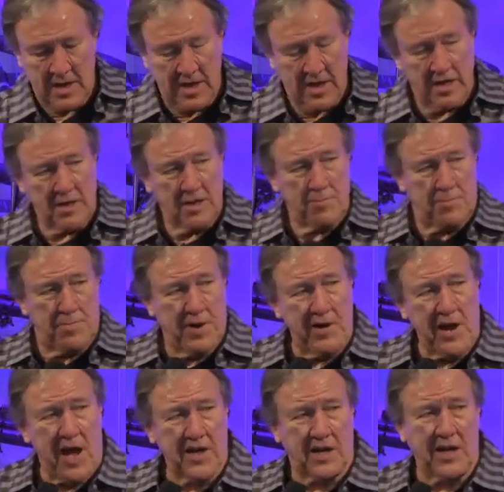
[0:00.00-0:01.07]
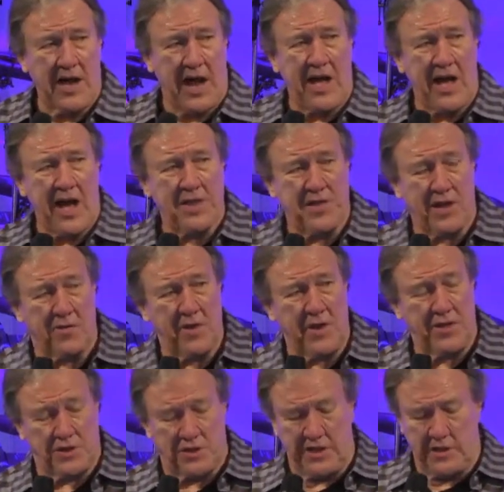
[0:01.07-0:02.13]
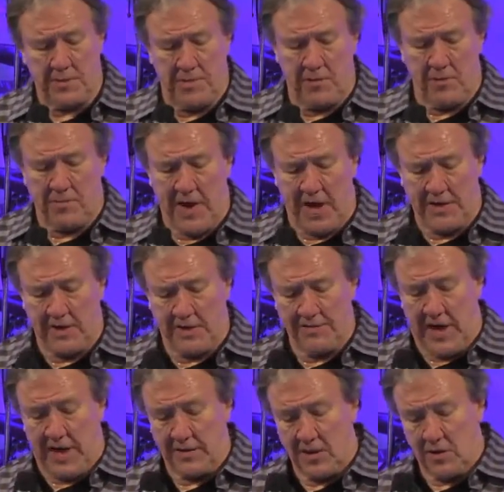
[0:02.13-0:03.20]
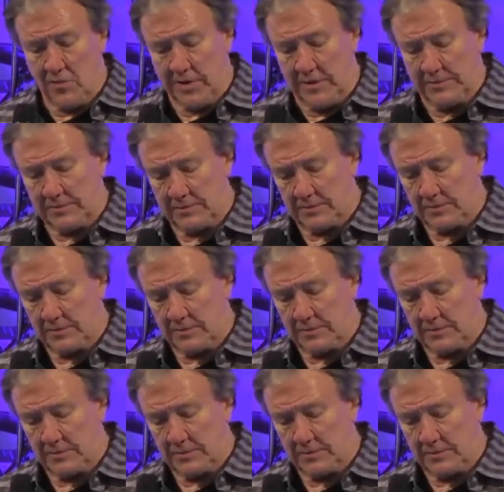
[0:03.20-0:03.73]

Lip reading: And periodically, I think we each need to be reminded of that, don't we?